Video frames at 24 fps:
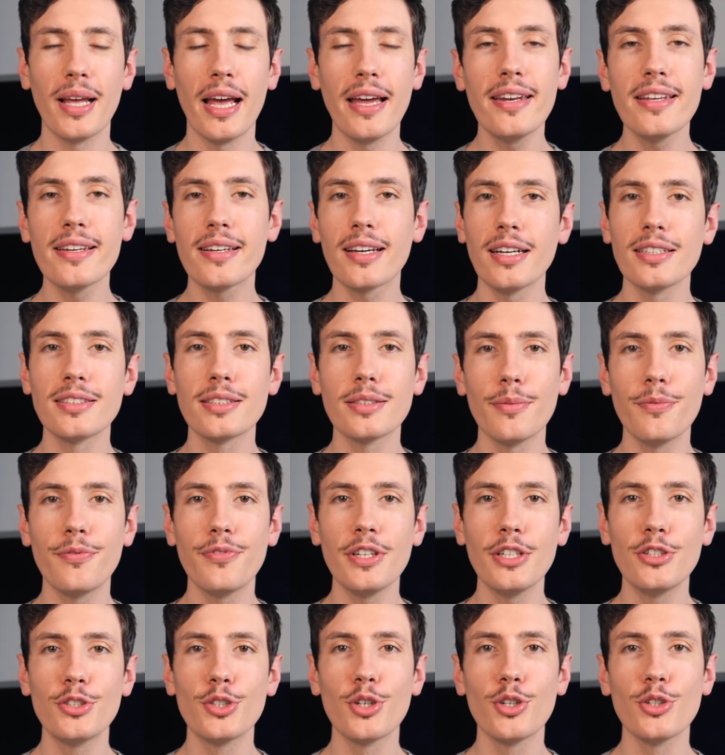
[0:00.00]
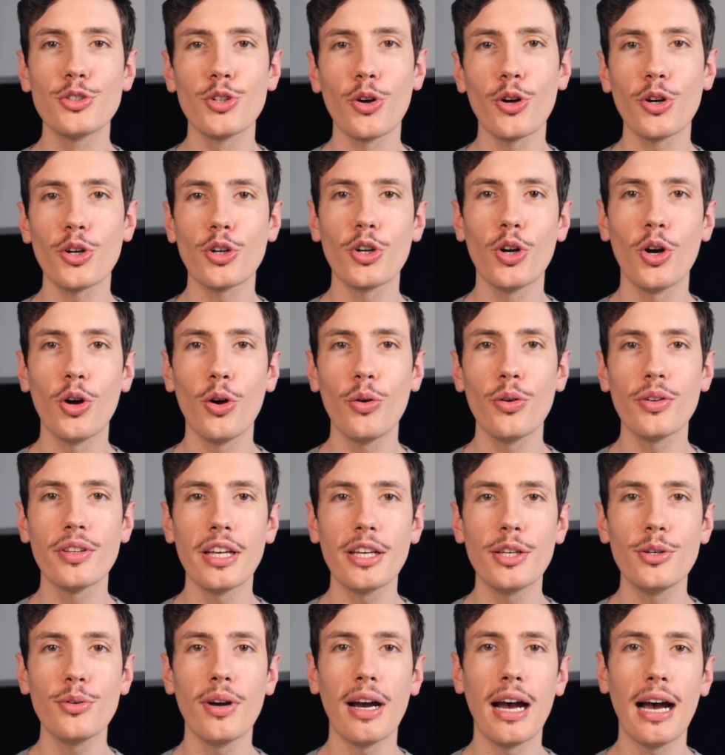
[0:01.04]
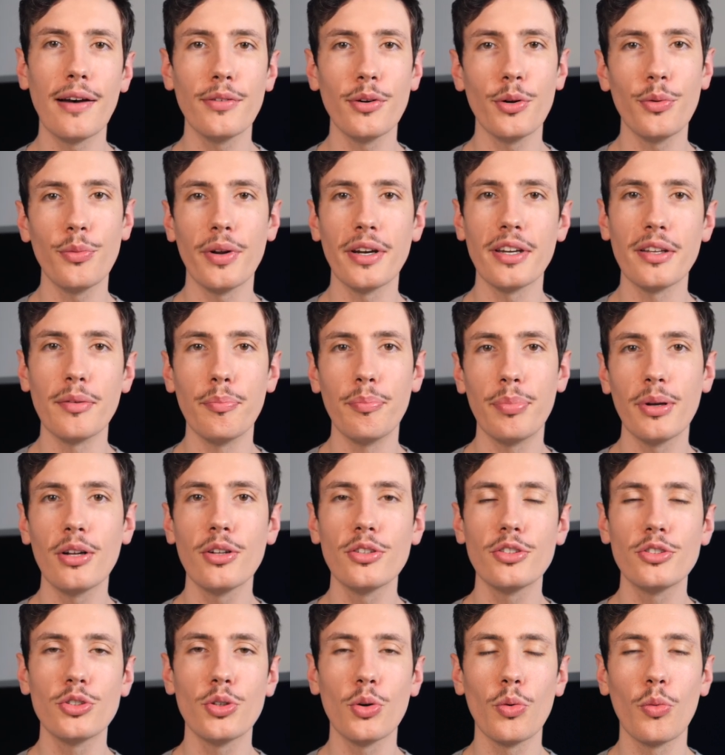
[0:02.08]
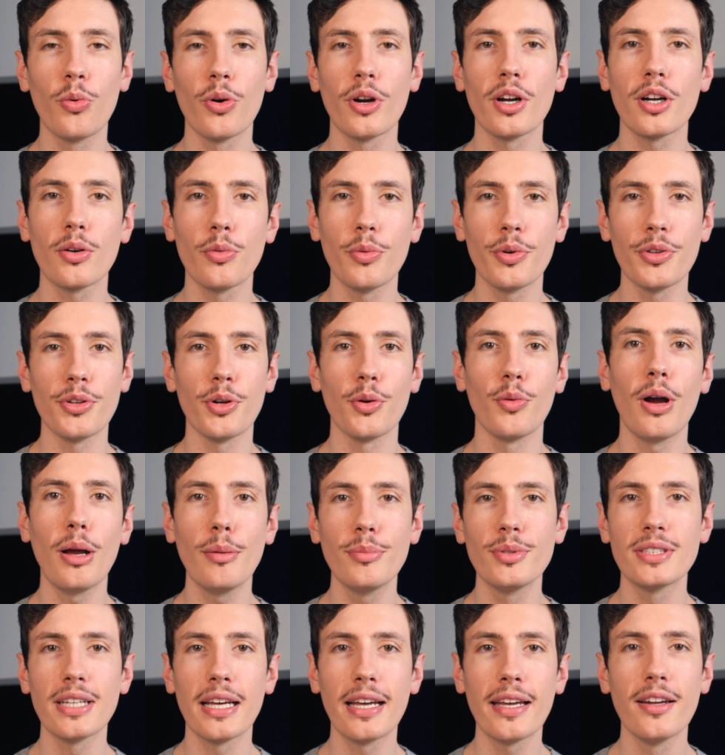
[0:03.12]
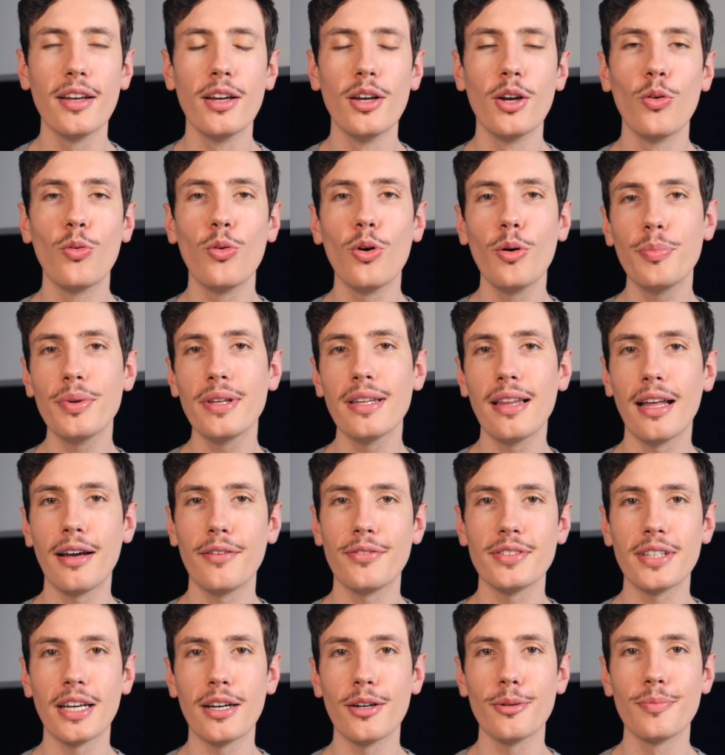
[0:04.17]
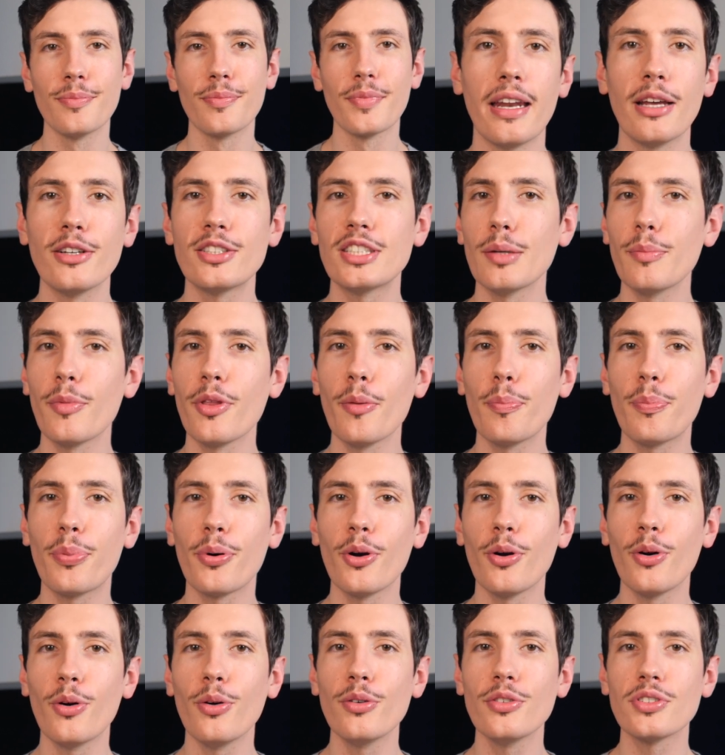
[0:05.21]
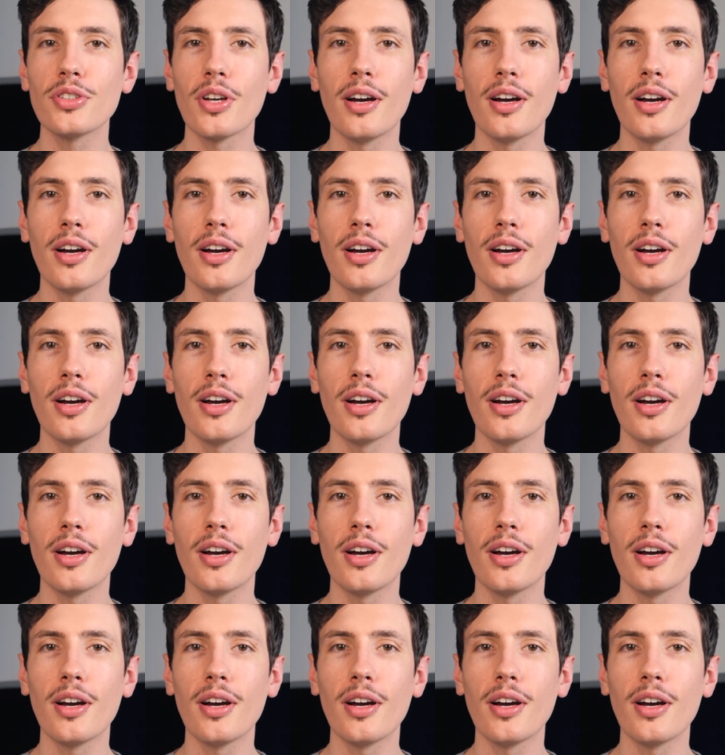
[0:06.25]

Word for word: Any custom features or code that you have already built to work with your website will be left out. Now some of the pros